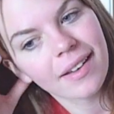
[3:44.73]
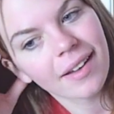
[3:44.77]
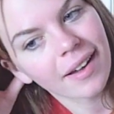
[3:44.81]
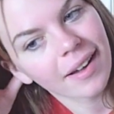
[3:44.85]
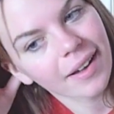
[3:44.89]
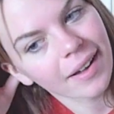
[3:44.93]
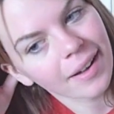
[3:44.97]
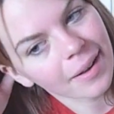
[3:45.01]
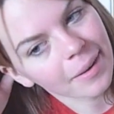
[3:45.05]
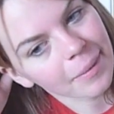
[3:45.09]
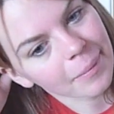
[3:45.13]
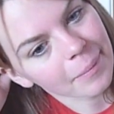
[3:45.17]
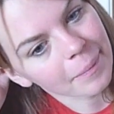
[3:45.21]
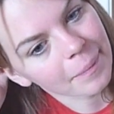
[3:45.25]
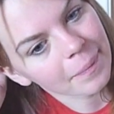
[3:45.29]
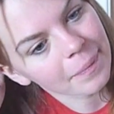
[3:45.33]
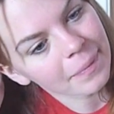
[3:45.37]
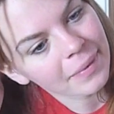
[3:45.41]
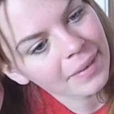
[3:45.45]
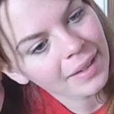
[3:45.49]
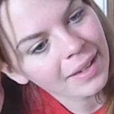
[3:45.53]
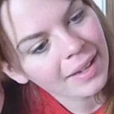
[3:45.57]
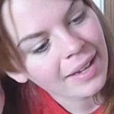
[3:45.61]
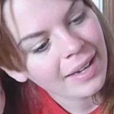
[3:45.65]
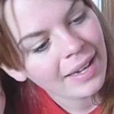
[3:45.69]

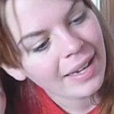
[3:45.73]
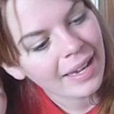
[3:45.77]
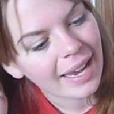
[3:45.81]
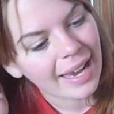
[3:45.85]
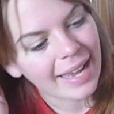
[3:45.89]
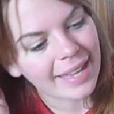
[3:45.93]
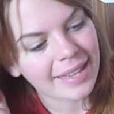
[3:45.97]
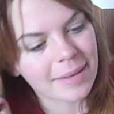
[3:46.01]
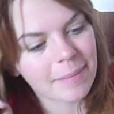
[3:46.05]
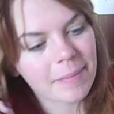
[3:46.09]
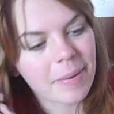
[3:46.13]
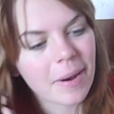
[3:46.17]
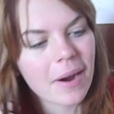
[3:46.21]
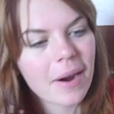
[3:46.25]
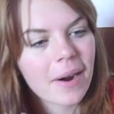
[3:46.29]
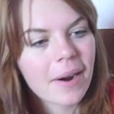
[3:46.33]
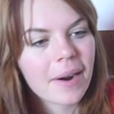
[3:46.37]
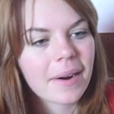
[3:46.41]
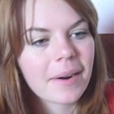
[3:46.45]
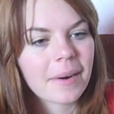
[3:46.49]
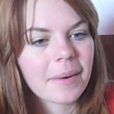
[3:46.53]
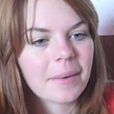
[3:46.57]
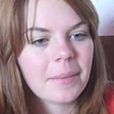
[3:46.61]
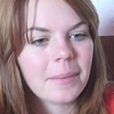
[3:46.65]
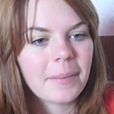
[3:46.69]
And the
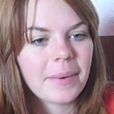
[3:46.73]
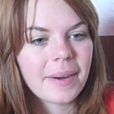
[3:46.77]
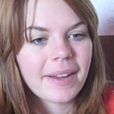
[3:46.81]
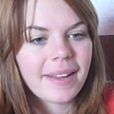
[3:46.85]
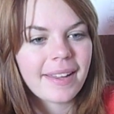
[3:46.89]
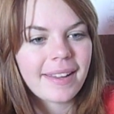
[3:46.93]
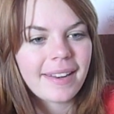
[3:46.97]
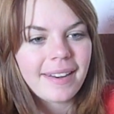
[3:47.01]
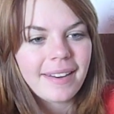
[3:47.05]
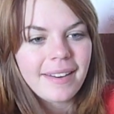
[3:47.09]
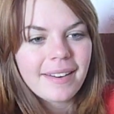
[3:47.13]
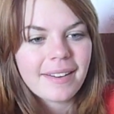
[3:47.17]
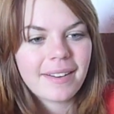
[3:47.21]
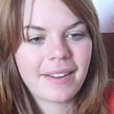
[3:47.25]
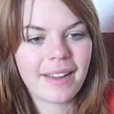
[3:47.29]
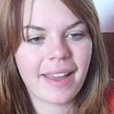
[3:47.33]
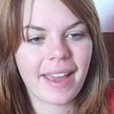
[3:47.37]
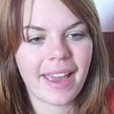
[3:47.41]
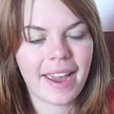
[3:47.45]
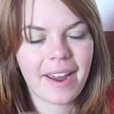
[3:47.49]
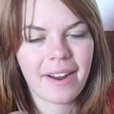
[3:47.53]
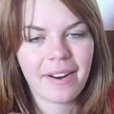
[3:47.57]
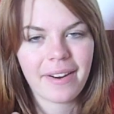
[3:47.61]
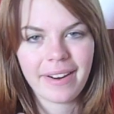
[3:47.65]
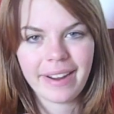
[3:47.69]
part when
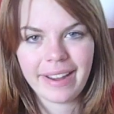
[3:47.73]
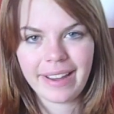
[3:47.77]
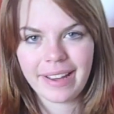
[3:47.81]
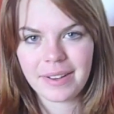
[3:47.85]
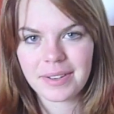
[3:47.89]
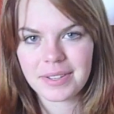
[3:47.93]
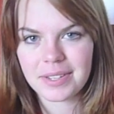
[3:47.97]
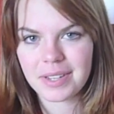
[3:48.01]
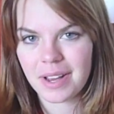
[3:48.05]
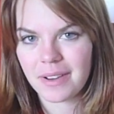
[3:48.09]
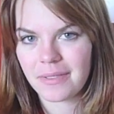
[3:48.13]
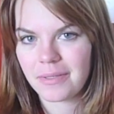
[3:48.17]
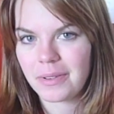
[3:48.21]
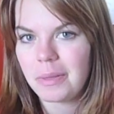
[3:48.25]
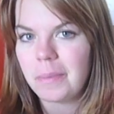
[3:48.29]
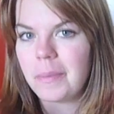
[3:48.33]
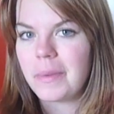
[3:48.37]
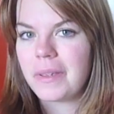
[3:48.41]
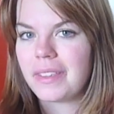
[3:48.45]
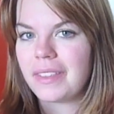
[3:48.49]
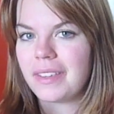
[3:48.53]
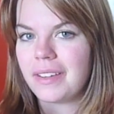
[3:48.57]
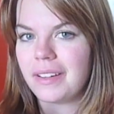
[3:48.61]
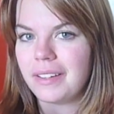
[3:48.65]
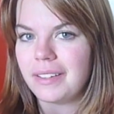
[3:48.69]
Harry goes off with
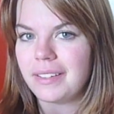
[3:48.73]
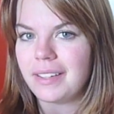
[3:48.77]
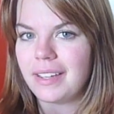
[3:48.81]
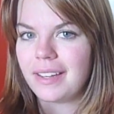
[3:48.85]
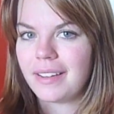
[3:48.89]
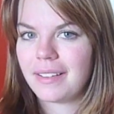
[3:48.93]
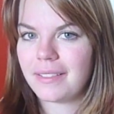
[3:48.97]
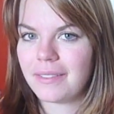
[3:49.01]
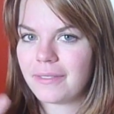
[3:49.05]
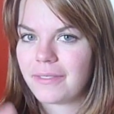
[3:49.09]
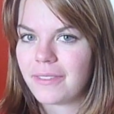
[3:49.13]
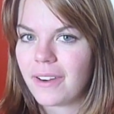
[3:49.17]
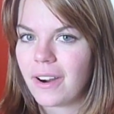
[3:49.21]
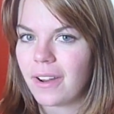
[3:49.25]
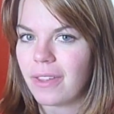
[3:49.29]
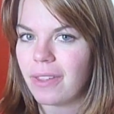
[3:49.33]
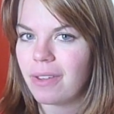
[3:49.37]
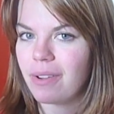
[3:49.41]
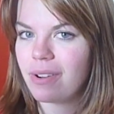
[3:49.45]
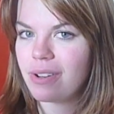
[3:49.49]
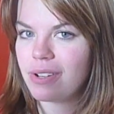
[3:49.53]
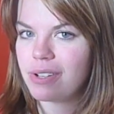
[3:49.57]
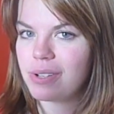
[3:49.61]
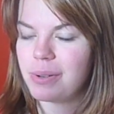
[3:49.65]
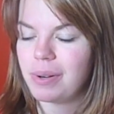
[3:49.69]
Bathilda
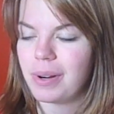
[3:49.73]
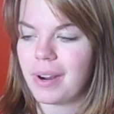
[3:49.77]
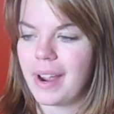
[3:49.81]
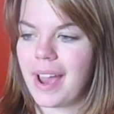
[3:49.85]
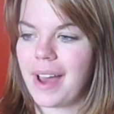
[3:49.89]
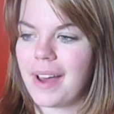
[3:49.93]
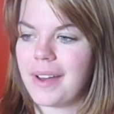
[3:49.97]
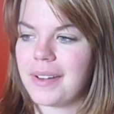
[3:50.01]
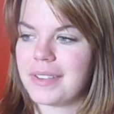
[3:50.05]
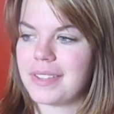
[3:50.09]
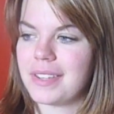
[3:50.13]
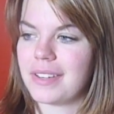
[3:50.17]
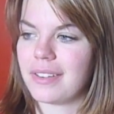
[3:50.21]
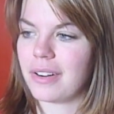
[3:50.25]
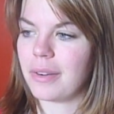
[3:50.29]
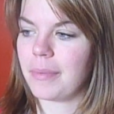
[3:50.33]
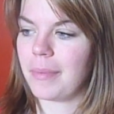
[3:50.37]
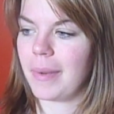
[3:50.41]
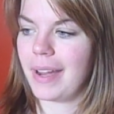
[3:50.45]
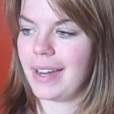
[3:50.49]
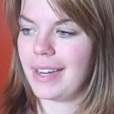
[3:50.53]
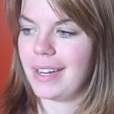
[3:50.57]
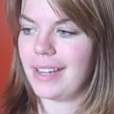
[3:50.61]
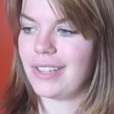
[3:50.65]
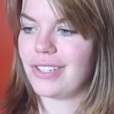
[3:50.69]
farther into her house and
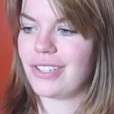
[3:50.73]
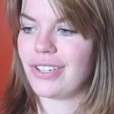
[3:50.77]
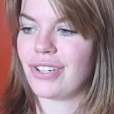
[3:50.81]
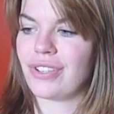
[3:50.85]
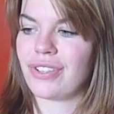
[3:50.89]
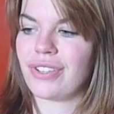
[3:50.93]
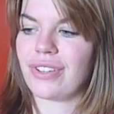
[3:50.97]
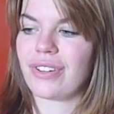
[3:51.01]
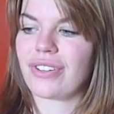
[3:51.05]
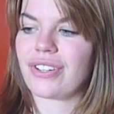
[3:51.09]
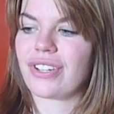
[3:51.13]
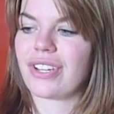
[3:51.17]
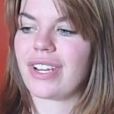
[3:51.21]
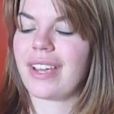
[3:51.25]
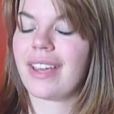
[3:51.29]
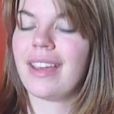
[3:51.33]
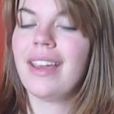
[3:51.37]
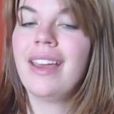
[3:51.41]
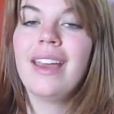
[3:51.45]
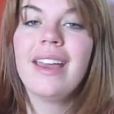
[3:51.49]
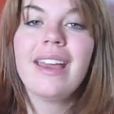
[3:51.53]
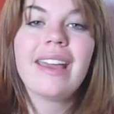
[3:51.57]
Hermione is just searching,